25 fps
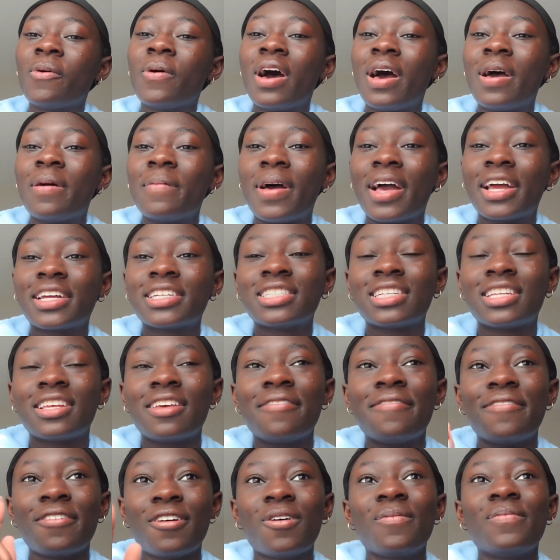I'm actually
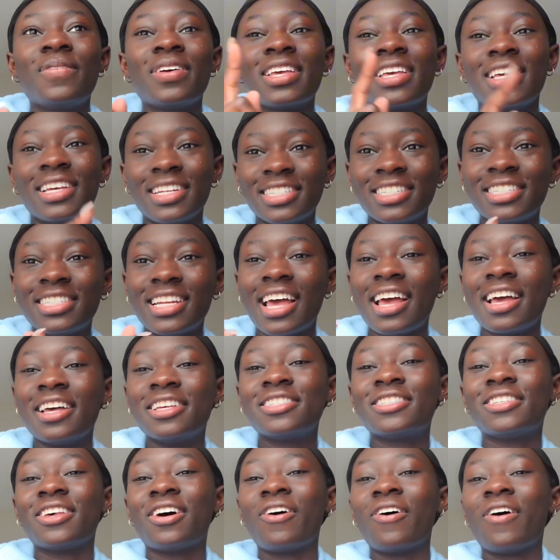filming each day,
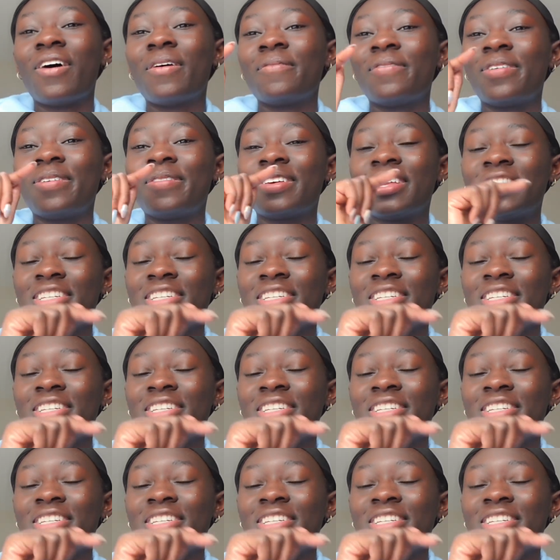so I'm filming